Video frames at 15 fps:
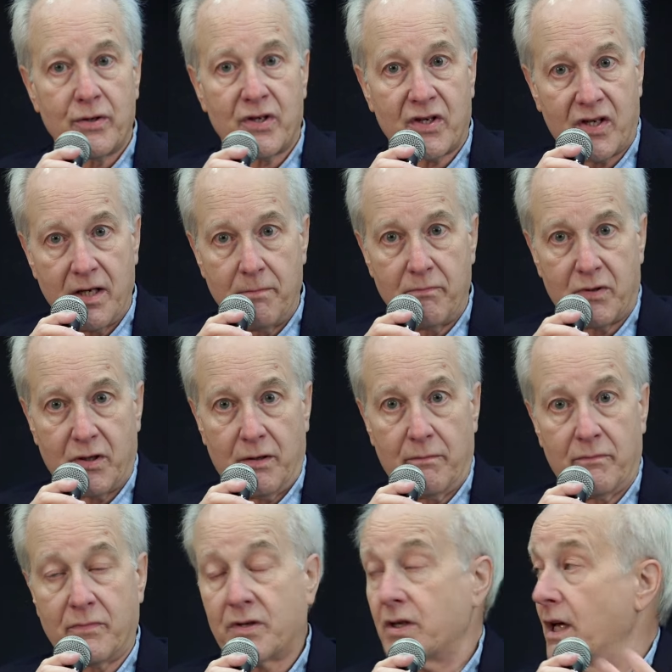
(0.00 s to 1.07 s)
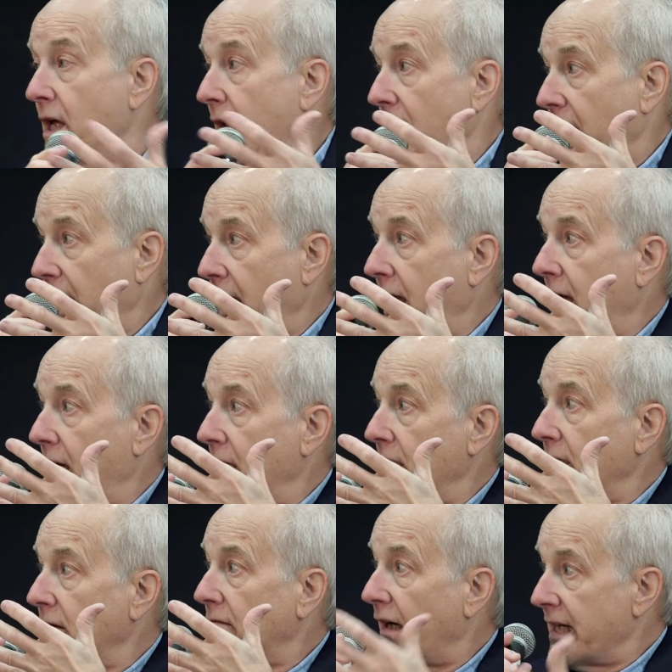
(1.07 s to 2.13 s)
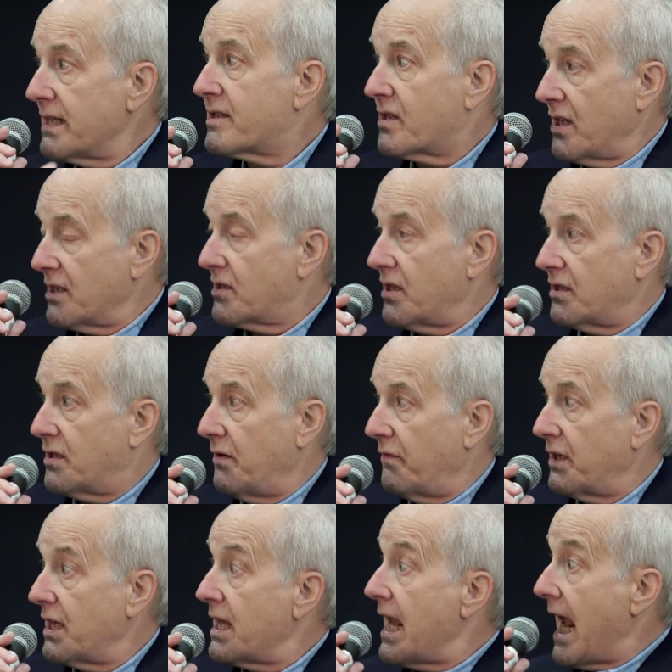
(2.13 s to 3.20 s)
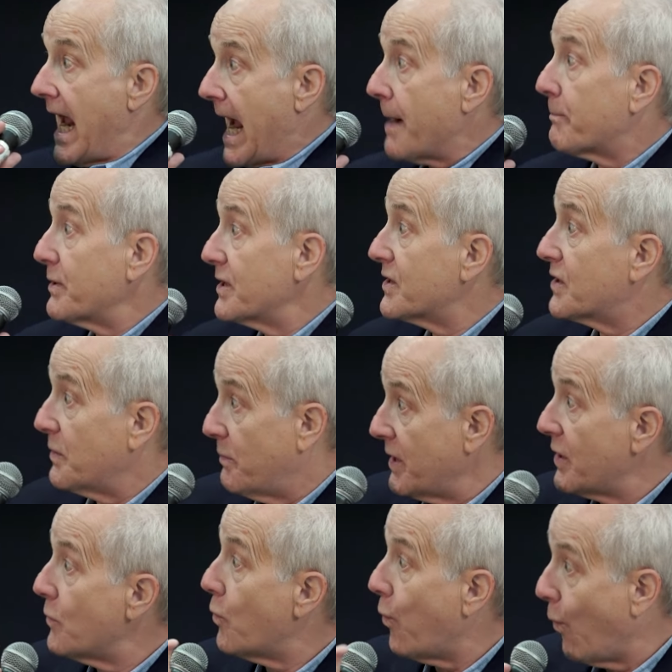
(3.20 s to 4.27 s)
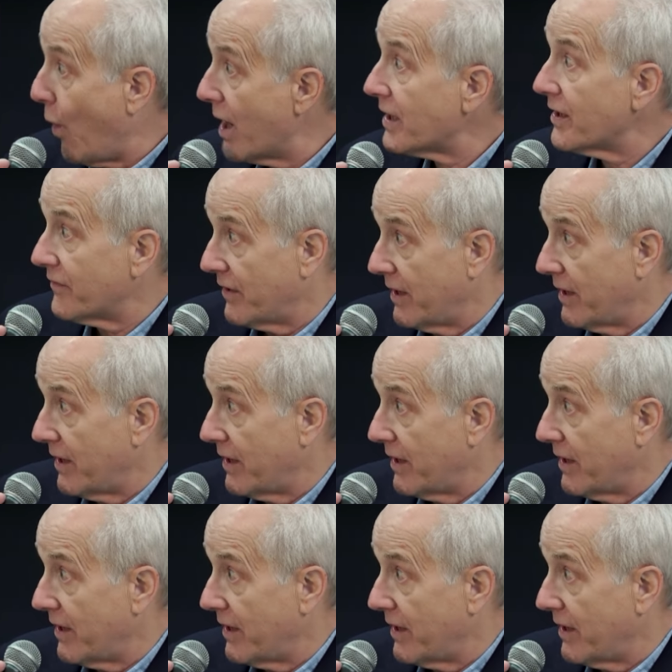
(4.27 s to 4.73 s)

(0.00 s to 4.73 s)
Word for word: symptoms, and light sensitivity happens to be one of